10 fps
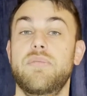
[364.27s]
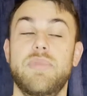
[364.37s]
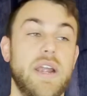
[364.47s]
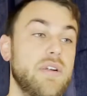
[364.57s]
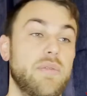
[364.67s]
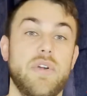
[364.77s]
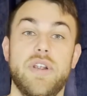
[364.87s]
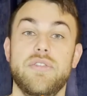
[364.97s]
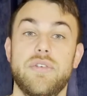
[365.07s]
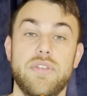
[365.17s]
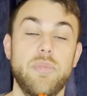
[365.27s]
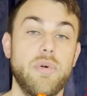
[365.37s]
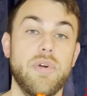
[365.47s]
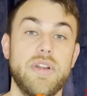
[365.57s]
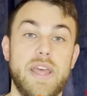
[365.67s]
Pirate Warrior's early
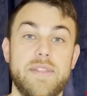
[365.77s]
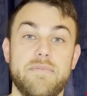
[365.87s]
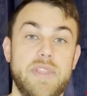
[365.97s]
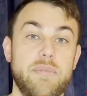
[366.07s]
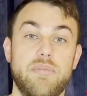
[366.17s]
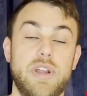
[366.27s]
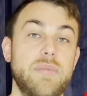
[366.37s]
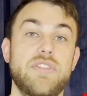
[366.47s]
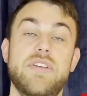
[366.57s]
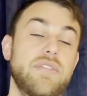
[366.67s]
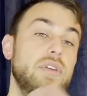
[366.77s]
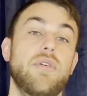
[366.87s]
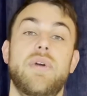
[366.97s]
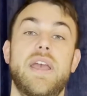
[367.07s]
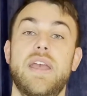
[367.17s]
board, and they pretty much have no
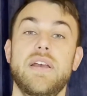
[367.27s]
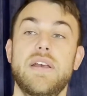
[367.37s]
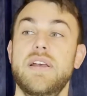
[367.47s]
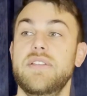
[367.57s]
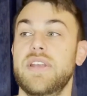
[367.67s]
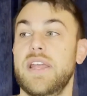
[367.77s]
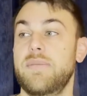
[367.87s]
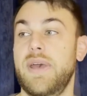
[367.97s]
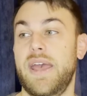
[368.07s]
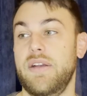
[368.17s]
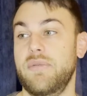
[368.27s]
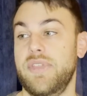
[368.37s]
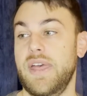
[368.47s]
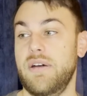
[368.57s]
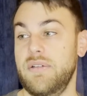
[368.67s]
way to get it back
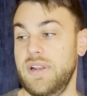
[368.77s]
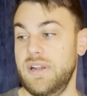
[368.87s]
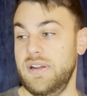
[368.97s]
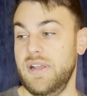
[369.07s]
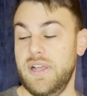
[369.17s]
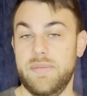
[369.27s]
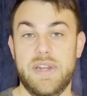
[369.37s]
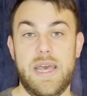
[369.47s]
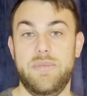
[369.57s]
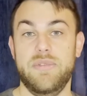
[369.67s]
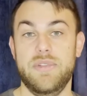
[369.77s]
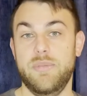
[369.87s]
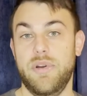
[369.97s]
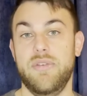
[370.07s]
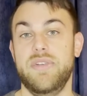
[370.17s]
without an absolutely
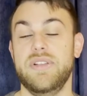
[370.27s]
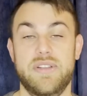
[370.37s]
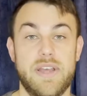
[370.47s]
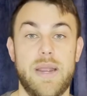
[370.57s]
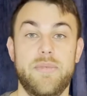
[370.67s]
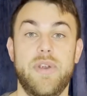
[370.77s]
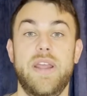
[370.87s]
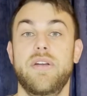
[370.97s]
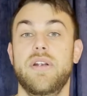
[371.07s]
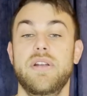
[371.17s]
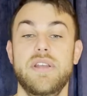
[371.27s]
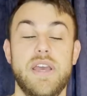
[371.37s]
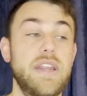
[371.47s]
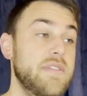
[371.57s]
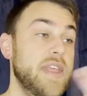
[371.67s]
perfectly timed Rancor.
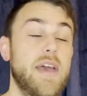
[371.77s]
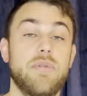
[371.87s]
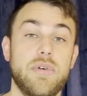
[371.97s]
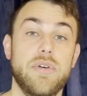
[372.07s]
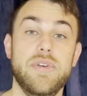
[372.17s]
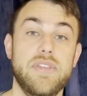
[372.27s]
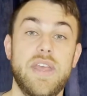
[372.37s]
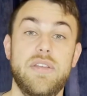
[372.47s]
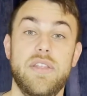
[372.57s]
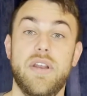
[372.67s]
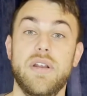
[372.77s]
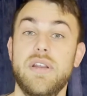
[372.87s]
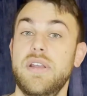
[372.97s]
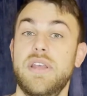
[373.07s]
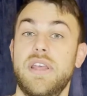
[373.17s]
And even that won't always get you there
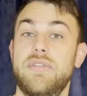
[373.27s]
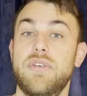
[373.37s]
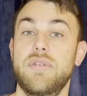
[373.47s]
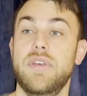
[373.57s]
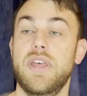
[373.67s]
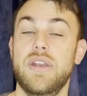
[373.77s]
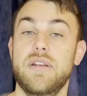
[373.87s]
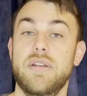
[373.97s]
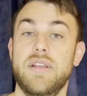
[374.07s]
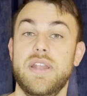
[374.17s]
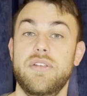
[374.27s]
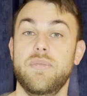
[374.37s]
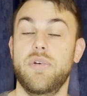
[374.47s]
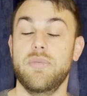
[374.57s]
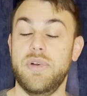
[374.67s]
if you can get your
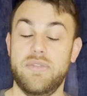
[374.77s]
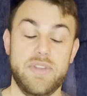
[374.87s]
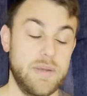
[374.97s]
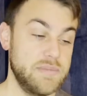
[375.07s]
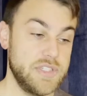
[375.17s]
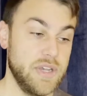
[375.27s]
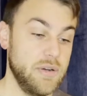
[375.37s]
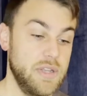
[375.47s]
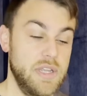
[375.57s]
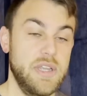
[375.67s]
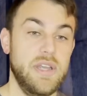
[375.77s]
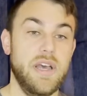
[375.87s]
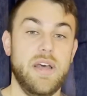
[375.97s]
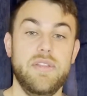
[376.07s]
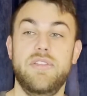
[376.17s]
board buffed up. So
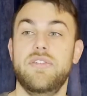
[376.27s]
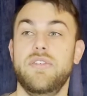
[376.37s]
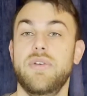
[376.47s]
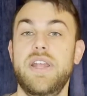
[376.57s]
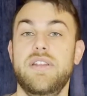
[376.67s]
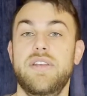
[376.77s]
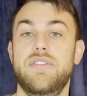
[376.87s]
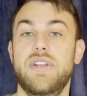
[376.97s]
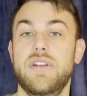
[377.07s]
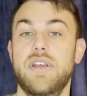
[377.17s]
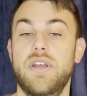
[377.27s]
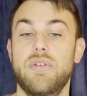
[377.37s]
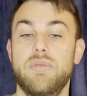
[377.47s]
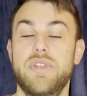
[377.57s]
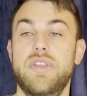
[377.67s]
this is a great addition,
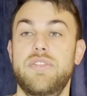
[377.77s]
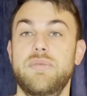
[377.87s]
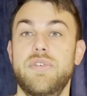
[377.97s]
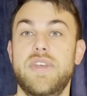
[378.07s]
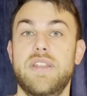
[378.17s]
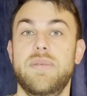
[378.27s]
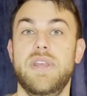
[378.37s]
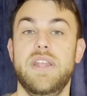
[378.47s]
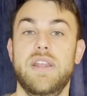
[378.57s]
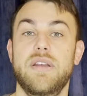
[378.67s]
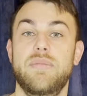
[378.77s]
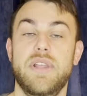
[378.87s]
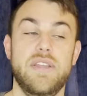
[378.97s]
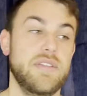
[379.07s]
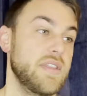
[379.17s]
really smooths out the beginning
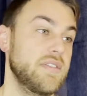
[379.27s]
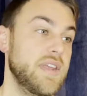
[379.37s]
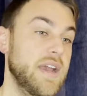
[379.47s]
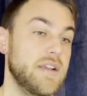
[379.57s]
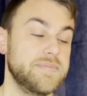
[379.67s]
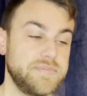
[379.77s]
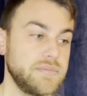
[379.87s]
plays of this deck.